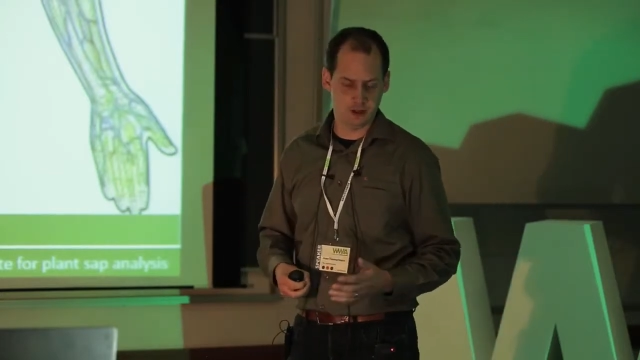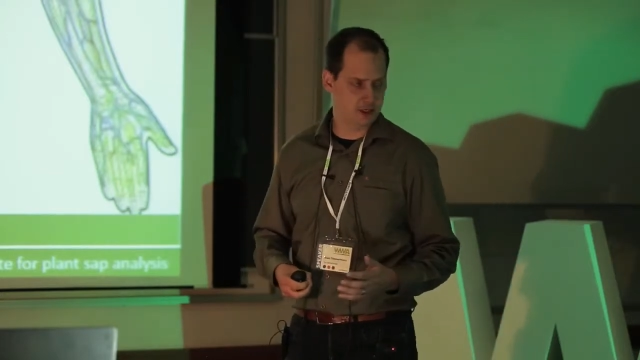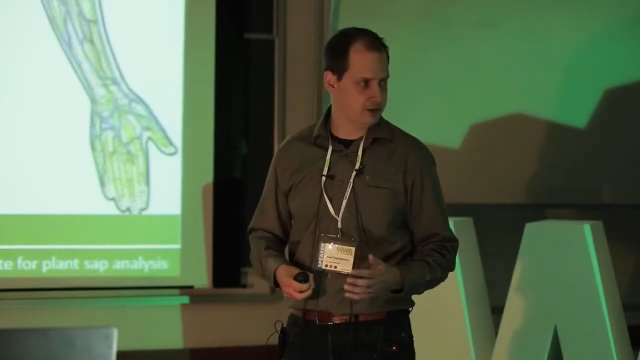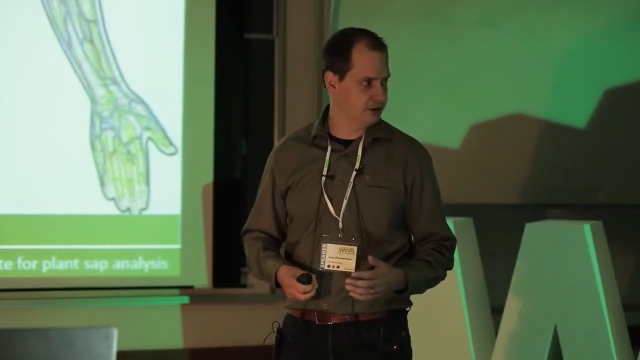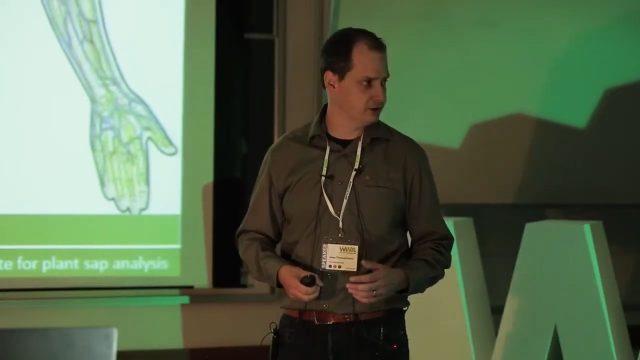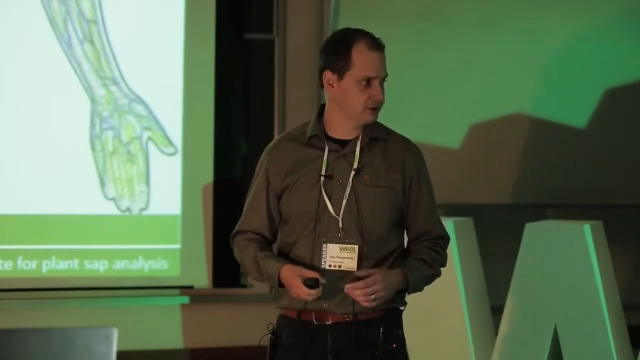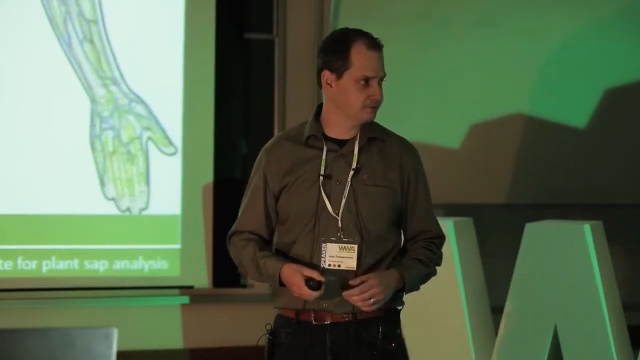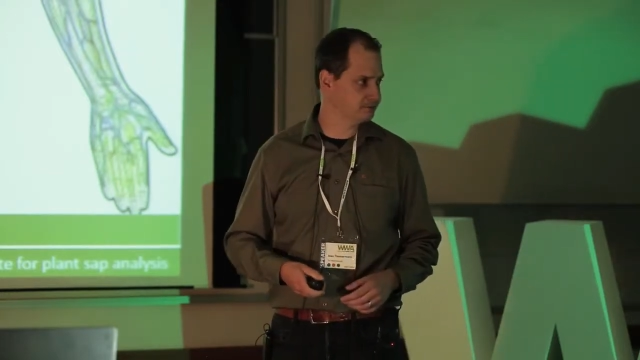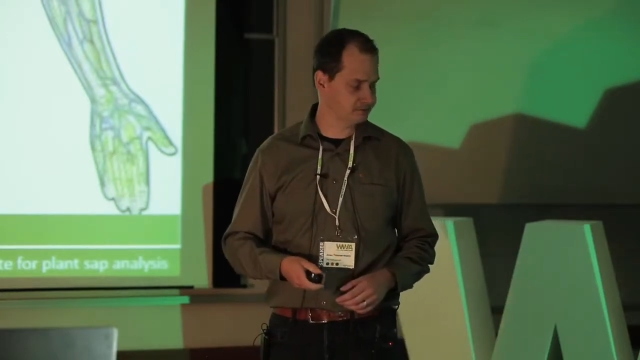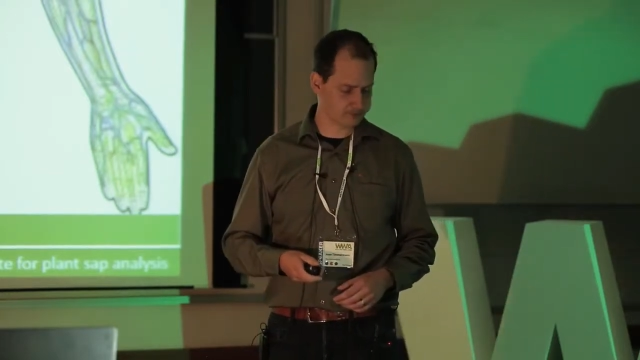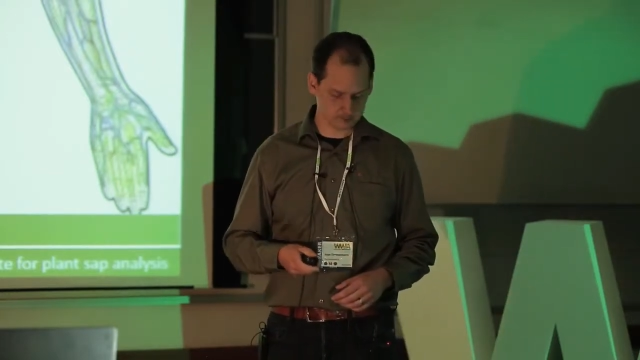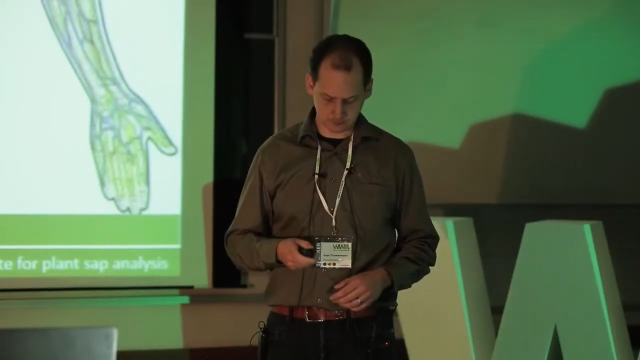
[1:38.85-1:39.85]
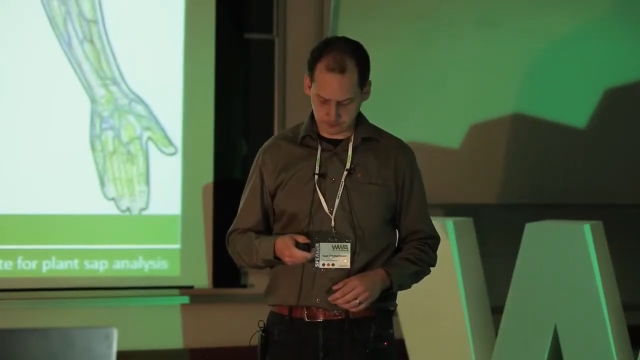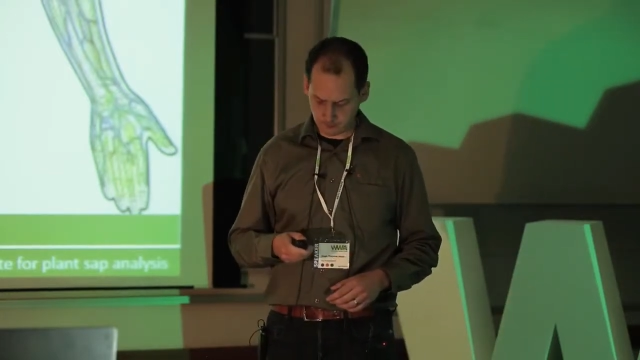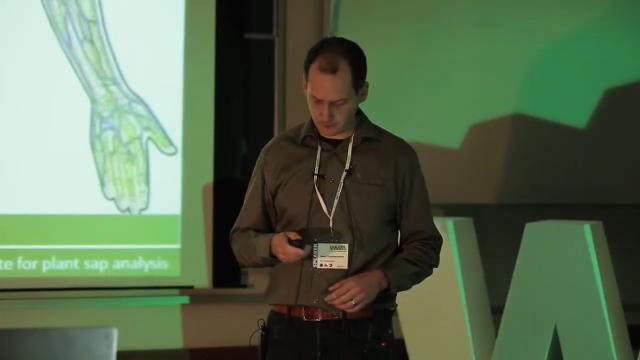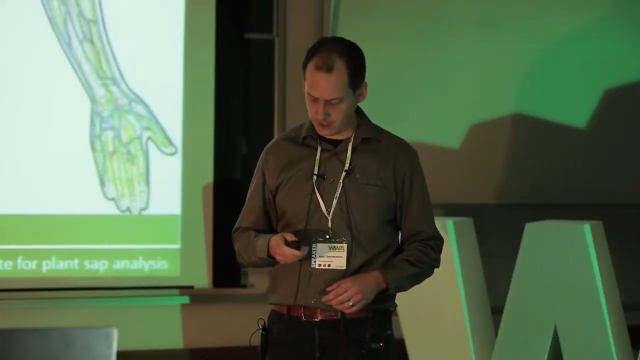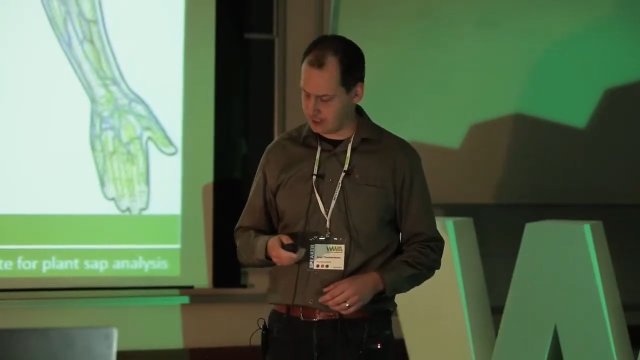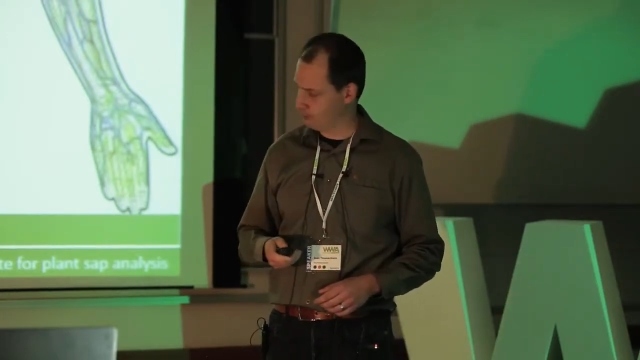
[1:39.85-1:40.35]
9 years,
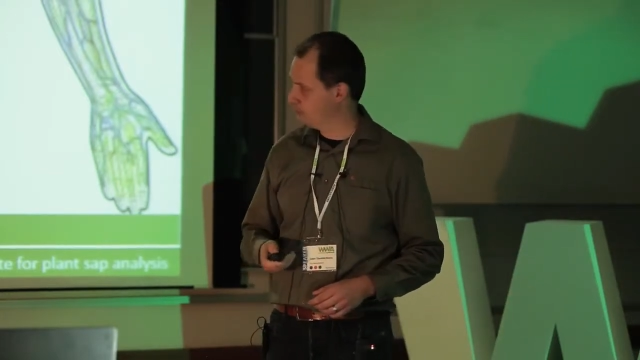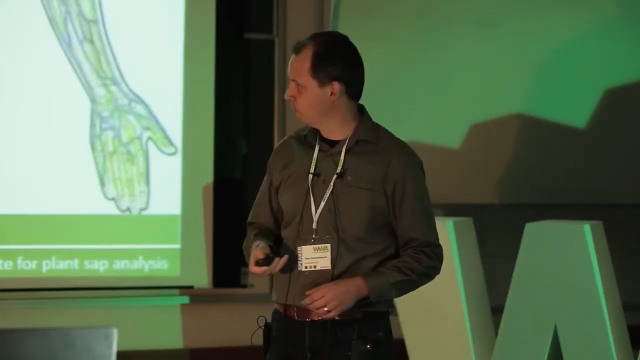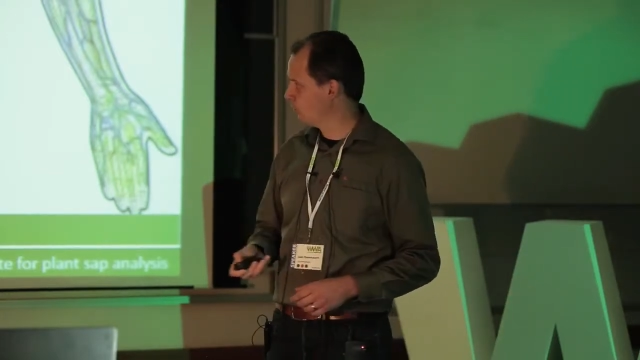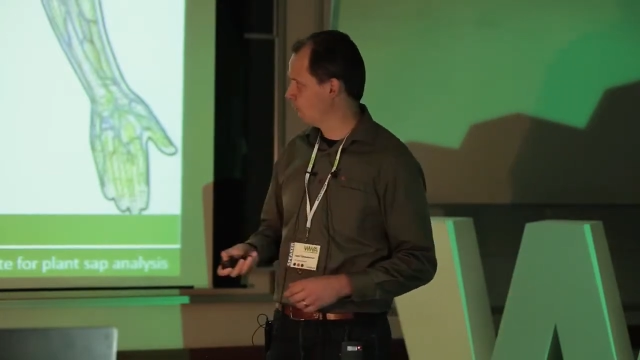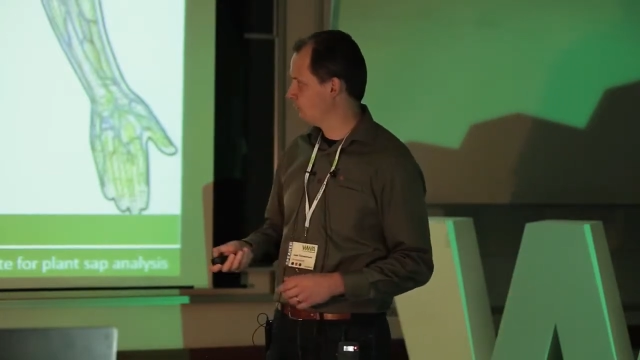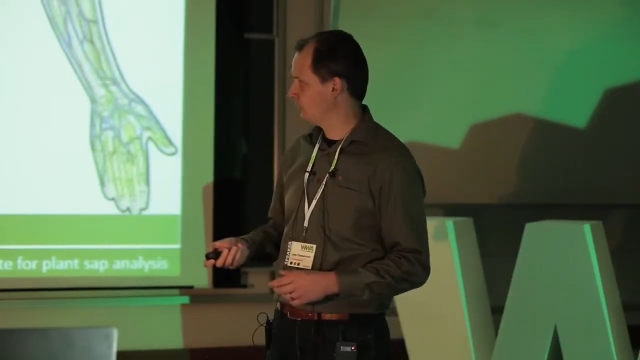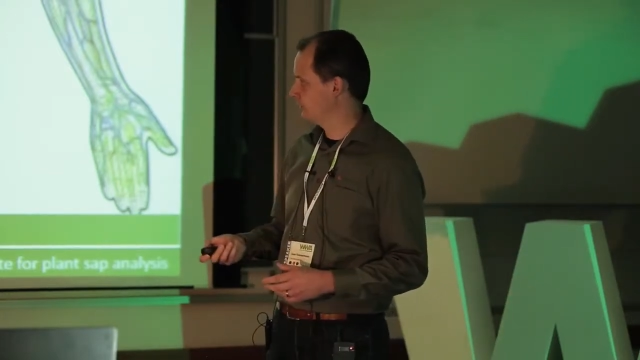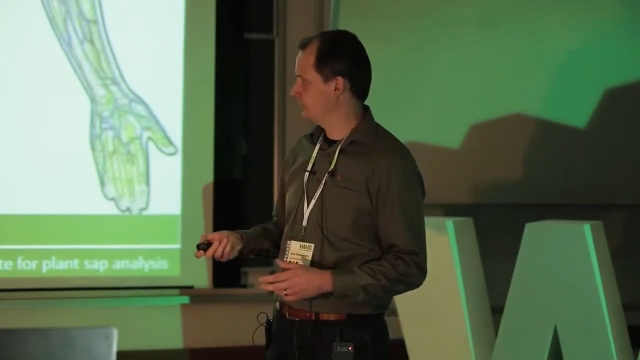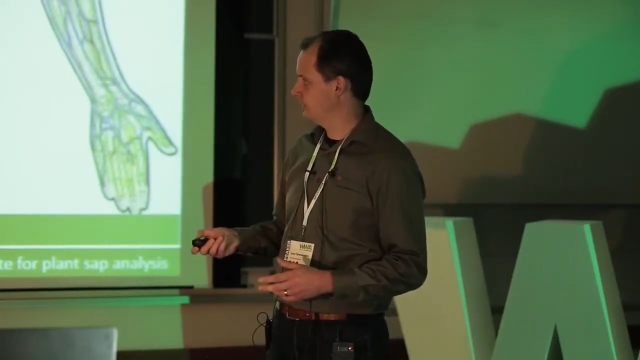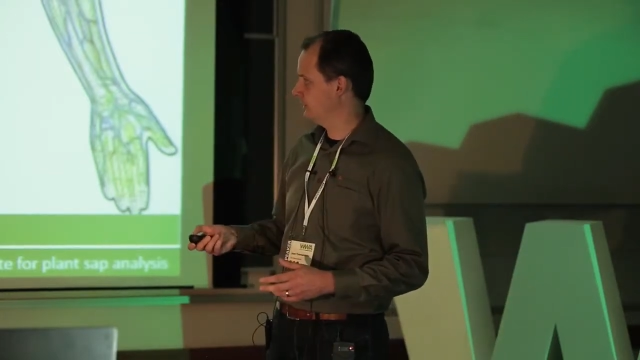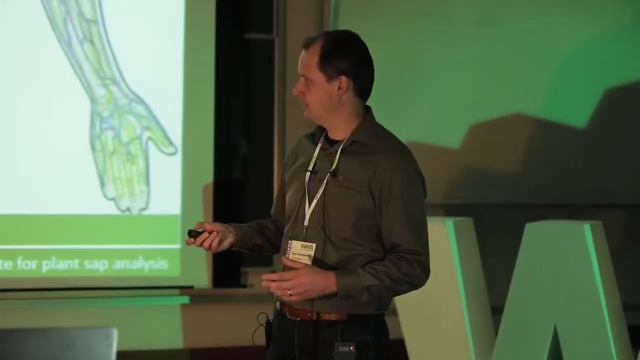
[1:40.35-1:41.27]
and we more and more